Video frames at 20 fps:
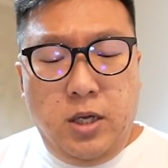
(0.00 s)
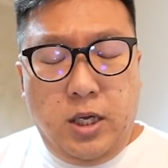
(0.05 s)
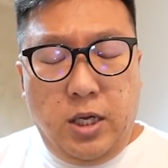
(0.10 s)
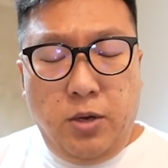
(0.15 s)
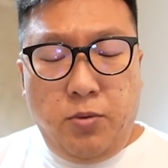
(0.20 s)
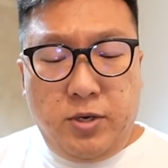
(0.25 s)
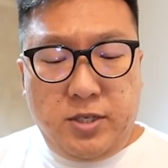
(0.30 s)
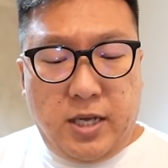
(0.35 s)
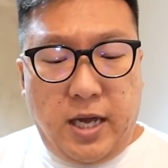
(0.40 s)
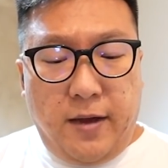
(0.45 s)

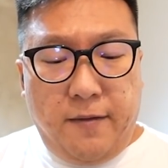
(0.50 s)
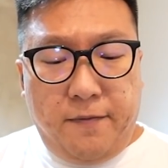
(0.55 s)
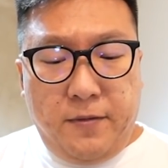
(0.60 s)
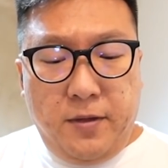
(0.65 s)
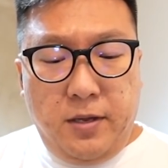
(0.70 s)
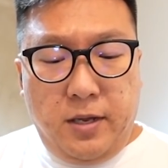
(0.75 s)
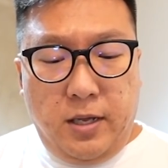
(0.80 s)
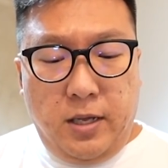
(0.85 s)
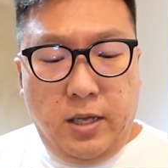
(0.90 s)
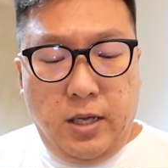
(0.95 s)

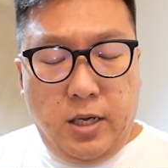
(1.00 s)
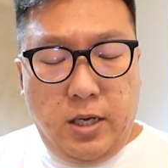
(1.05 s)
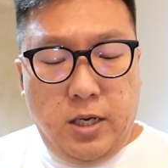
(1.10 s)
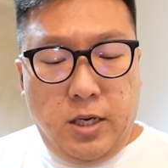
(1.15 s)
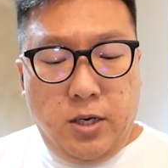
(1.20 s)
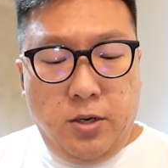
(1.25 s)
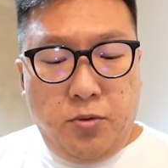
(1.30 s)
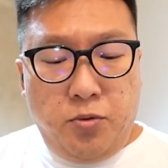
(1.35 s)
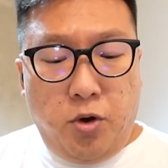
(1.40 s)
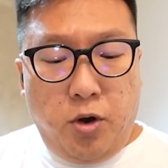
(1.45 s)

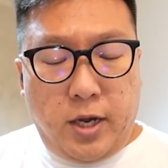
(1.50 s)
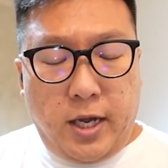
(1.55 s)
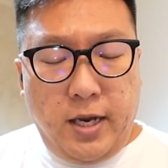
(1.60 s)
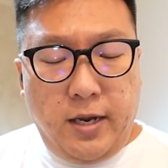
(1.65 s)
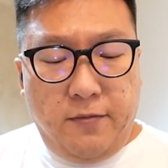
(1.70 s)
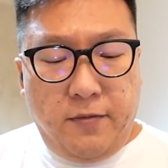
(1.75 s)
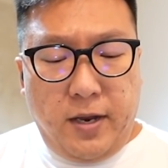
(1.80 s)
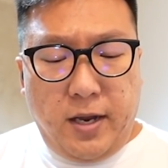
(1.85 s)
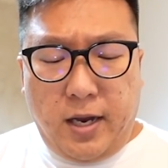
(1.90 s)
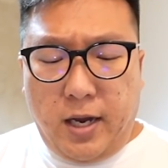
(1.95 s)
Rocket
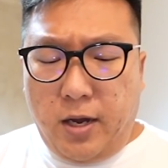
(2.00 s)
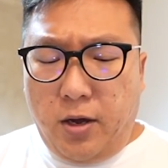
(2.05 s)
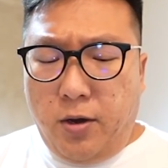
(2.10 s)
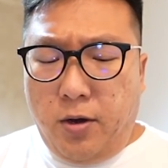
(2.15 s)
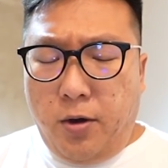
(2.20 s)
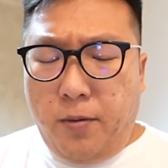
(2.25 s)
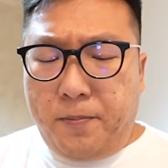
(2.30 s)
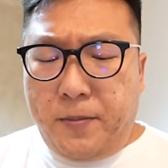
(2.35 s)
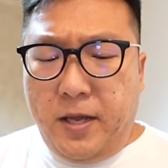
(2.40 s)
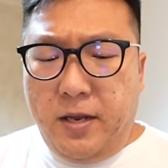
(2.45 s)
event that I
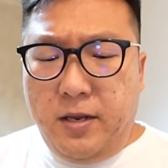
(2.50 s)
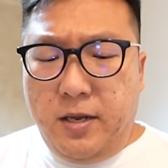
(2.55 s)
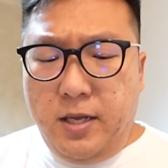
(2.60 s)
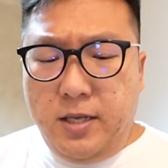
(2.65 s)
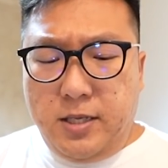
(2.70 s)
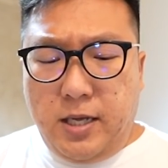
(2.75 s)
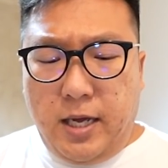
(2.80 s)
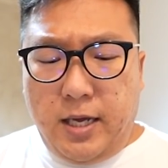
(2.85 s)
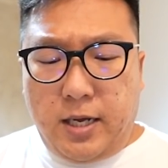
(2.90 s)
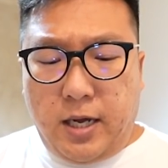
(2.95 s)
obtained
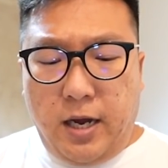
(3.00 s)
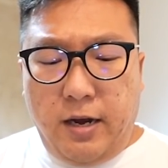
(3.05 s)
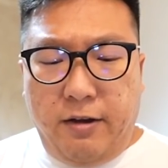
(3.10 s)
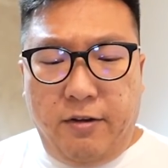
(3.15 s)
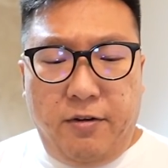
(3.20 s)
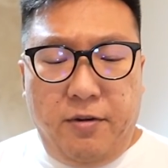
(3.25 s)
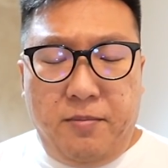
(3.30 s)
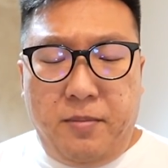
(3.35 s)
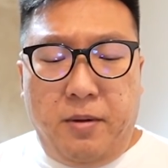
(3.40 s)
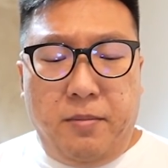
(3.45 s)
this. I can't
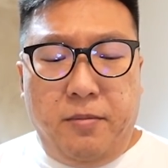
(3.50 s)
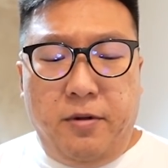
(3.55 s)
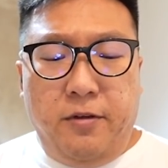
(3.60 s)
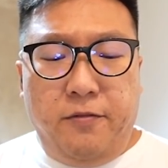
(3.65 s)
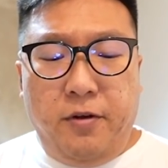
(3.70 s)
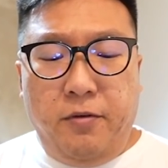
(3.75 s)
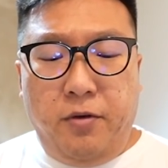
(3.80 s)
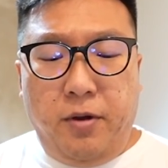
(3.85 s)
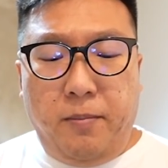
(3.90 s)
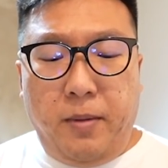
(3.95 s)
really
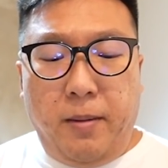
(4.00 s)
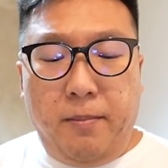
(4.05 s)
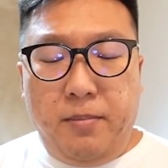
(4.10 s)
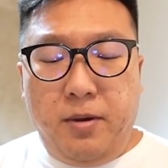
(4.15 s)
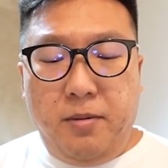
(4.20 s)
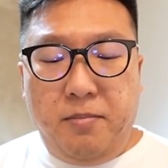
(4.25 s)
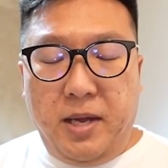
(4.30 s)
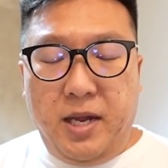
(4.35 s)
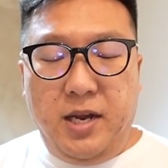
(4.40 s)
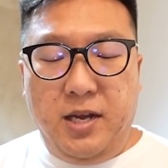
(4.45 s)
even
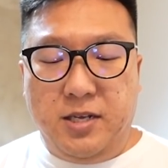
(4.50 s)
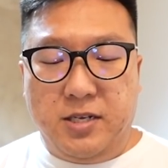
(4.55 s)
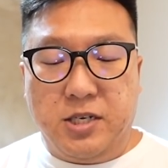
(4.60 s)
remember, man.